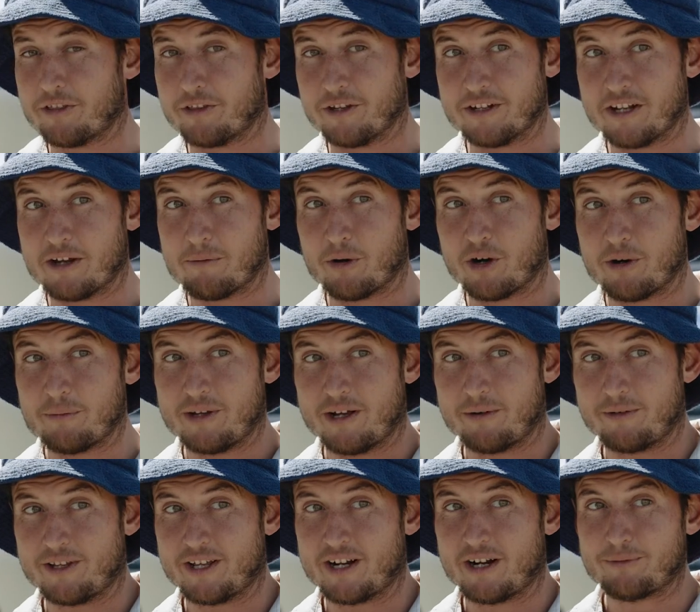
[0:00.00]
think they might be
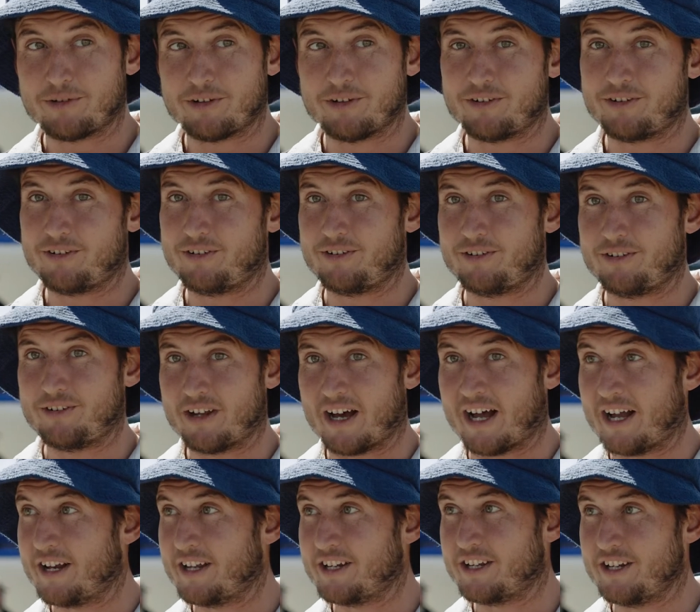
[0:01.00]
able to get up to
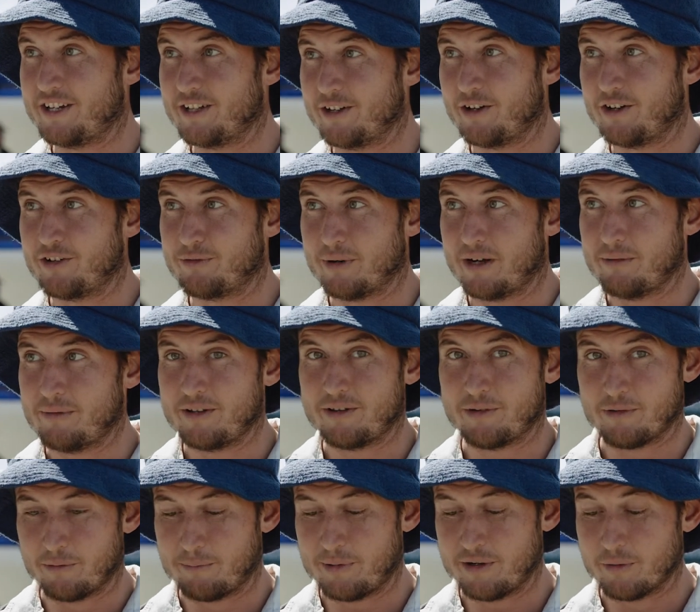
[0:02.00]
80 kilos maybe,
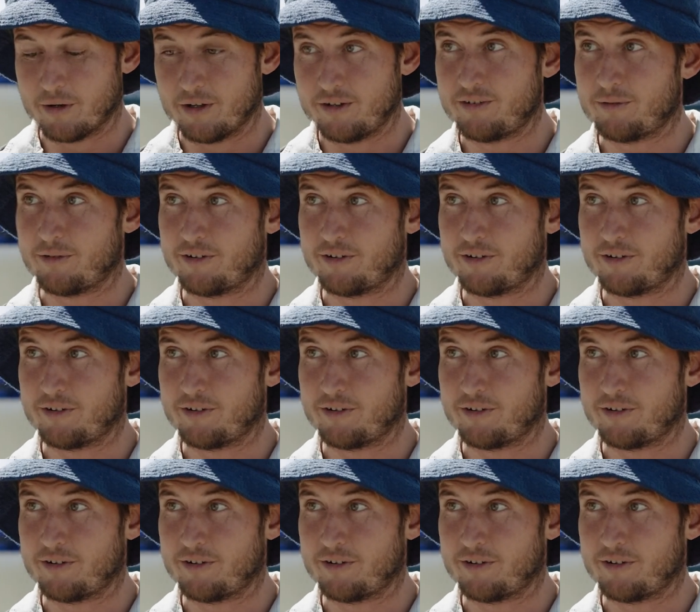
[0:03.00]
the big ones.